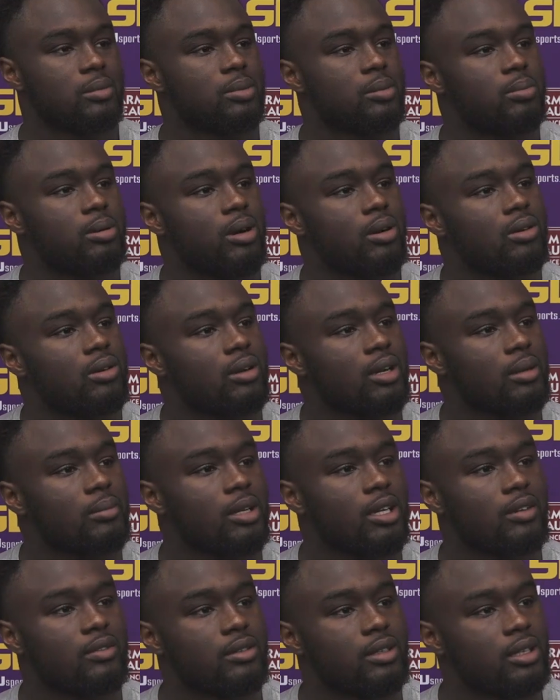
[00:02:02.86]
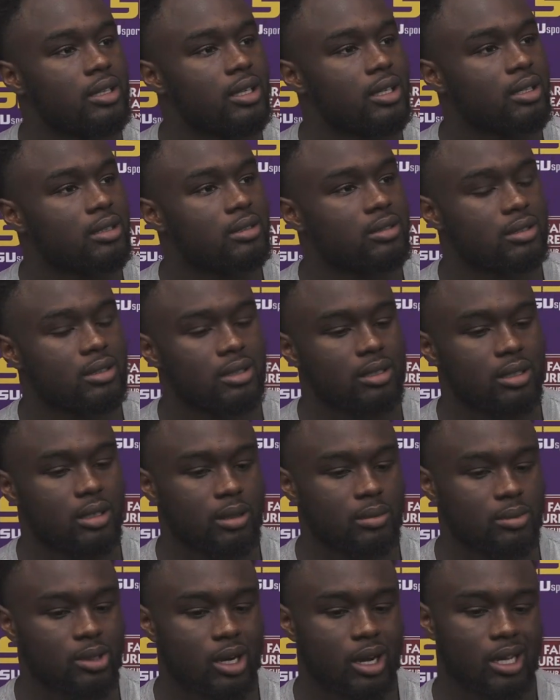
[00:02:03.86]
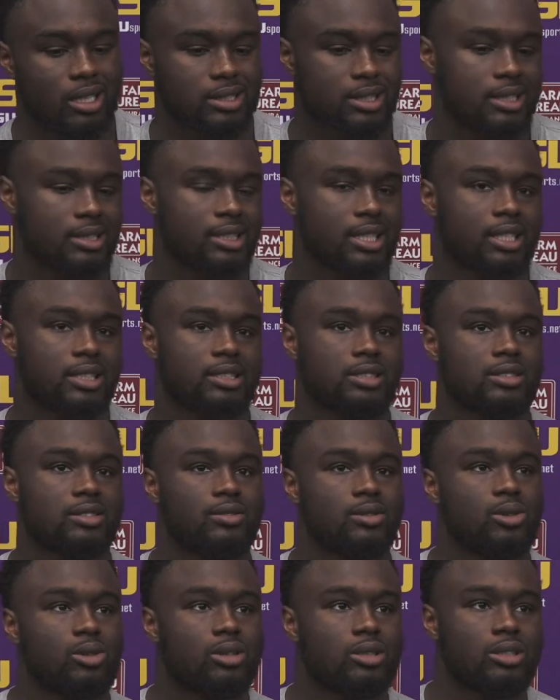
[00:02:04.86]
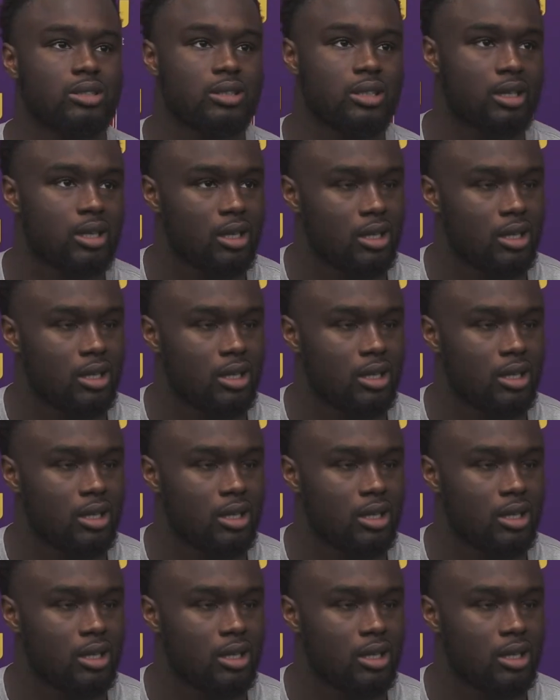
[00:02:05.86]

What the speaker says: up a program and everything. You know, I was at Texas, of course,